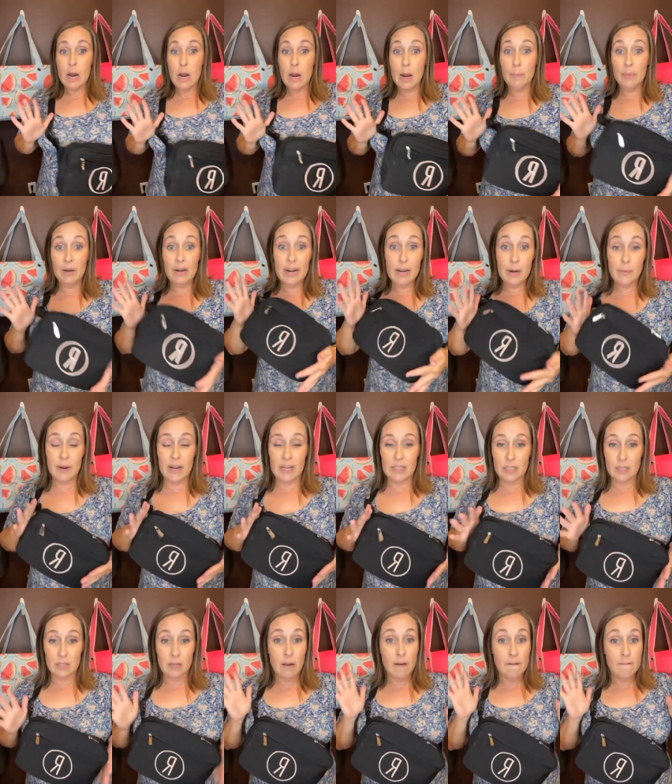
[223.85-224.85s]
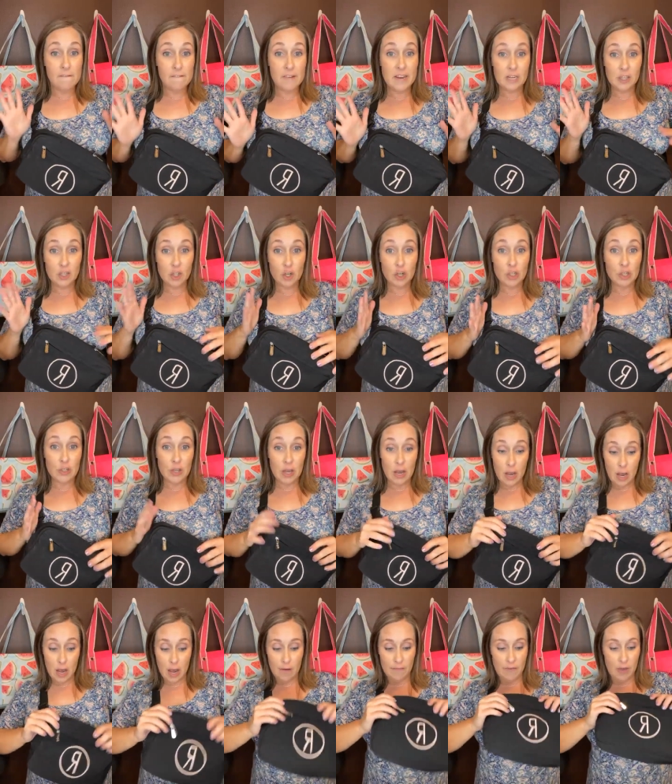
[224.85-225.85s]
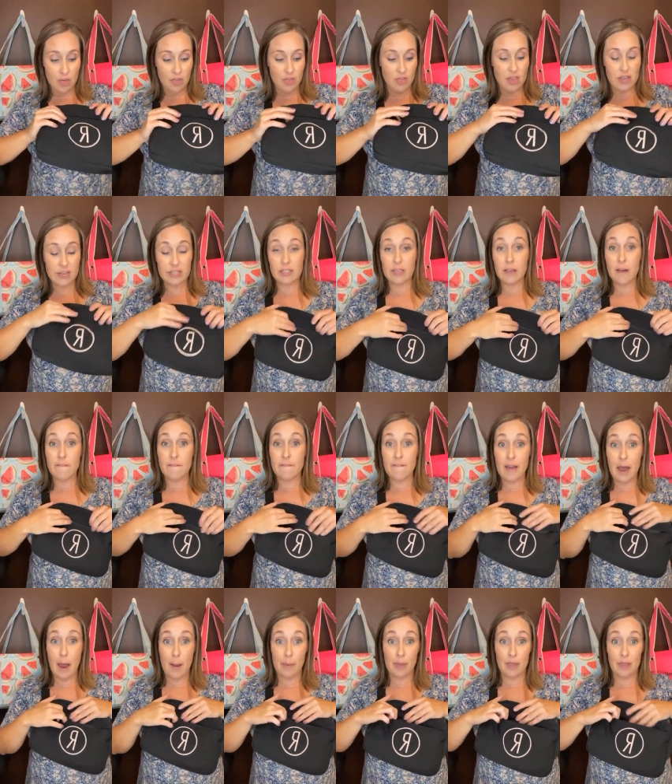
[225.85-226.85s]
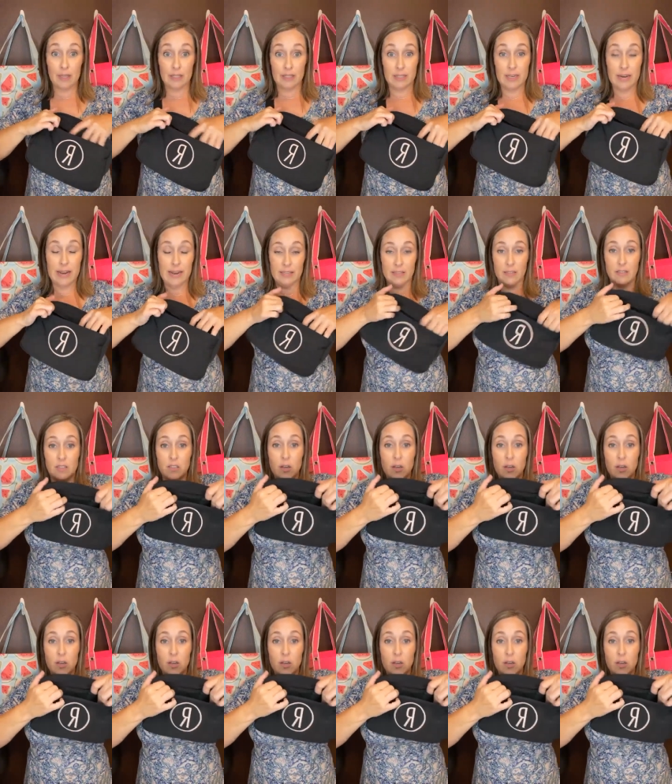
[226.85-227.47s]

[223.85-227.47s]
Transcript: Uh, but anyways, Features of this fabulousness.